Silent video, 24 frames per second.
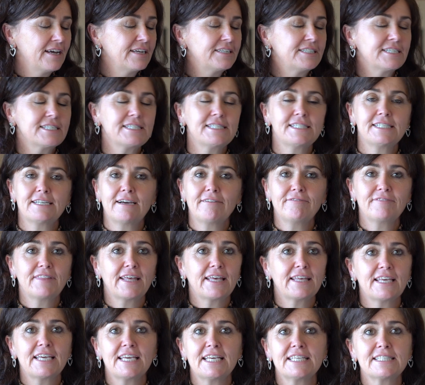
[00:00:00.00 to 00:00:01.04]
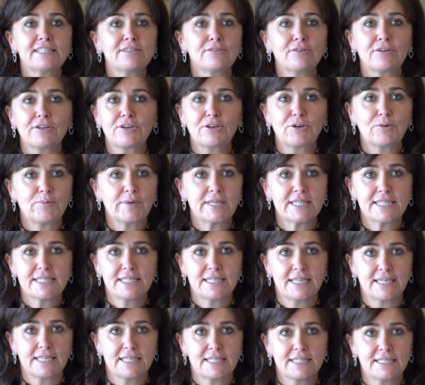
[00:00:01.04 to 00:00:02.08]
just stuff that is not a
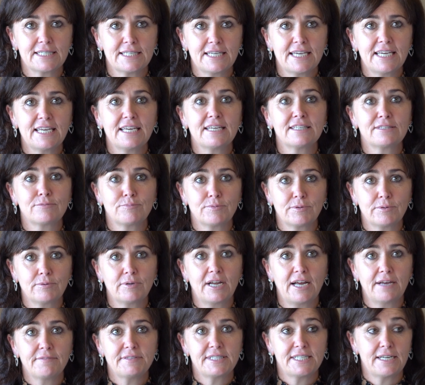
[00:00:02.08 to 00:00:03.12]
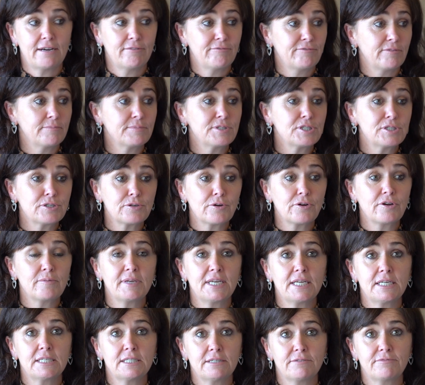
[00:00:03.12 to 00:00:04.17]
coincidence. It is real life stuff from so
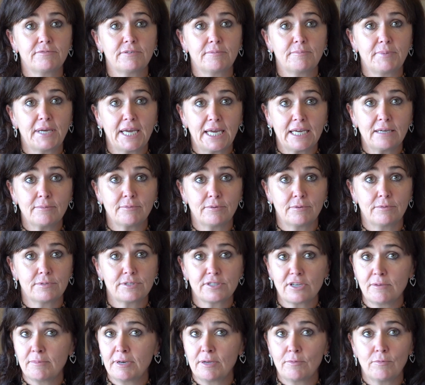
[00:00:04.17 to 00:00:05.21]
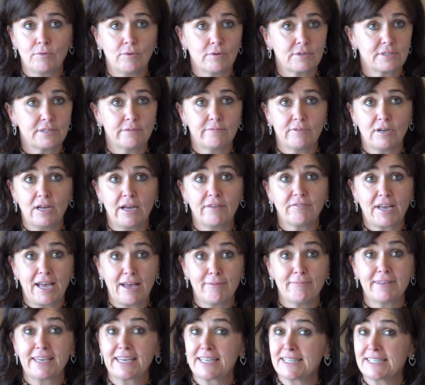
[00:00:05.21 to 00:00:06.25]
many different people, so many walks of life
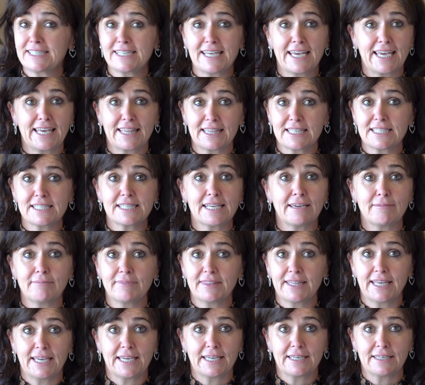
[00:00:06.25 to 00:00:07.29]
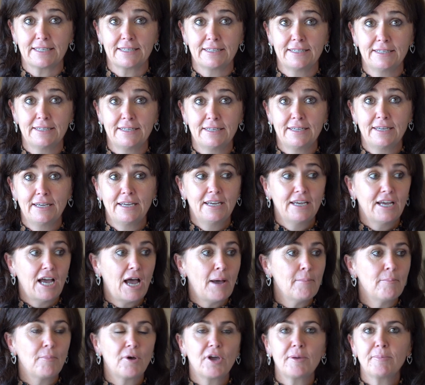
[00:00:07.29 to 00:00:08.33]
coming and saying the same thing.
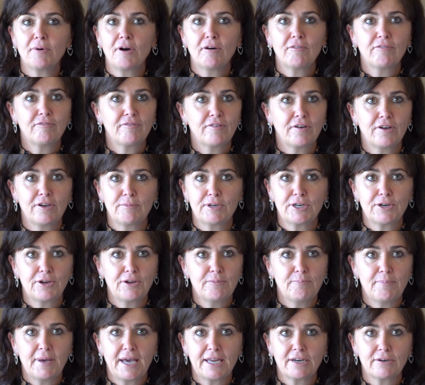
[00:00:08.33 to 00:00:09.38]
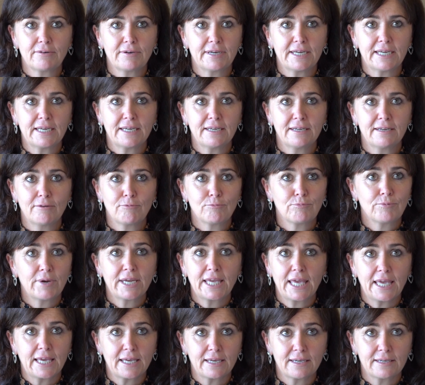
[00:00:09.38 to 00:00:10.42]
A mobile phone with no battery
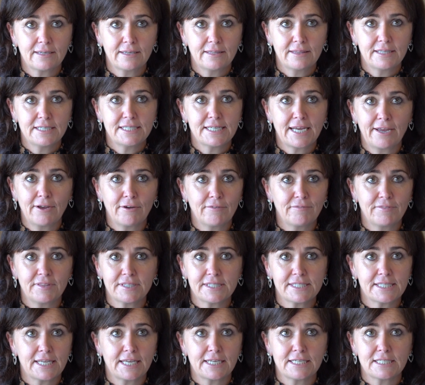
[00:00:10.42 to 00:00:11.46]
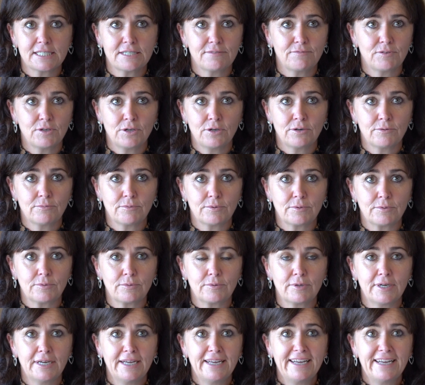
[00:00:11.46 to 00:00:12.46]
ringing the day of the son's funeral.